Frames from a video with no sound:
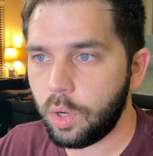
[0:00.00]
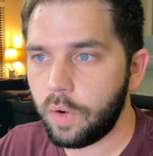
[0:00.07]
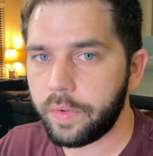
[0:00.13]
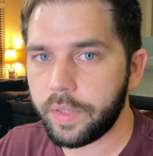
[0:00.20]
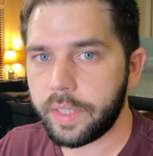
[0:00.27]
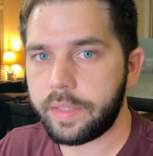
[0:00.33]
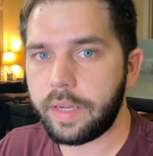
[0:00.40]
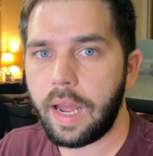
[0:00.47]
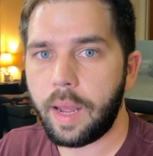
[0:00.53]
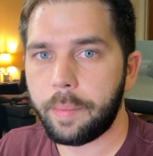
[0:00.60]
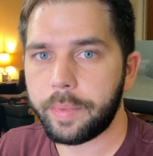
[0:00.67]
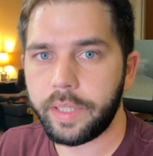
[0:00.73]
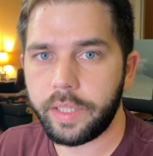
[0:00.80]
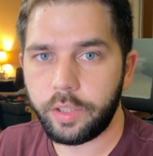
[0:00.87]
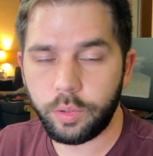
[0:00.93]
over the
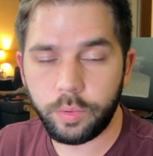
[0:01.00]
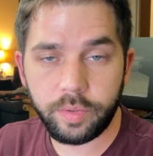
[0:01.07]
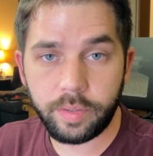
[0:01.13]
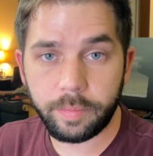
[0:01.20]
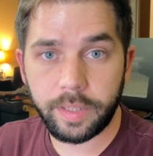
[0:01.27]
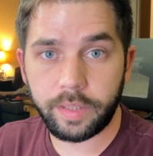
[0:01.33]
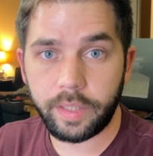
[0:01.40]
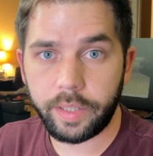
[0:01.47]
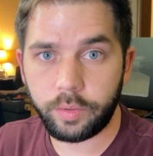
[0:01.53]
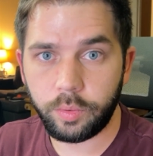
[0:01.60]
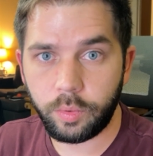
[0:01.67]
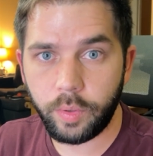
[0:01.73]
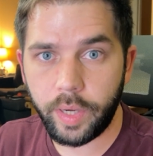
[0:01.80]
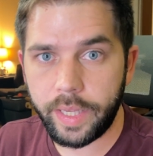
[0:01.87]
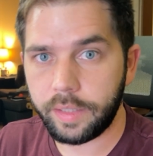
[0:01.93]
top and use something like
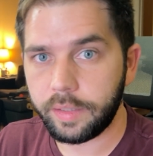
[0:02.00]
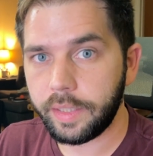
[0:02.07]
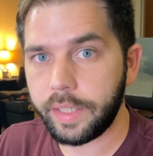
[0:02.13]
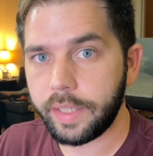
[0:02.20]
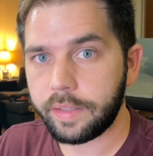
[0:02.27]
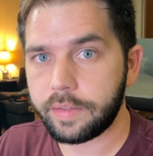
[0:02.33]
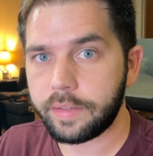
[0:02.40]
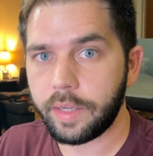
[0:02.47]
Google Analytics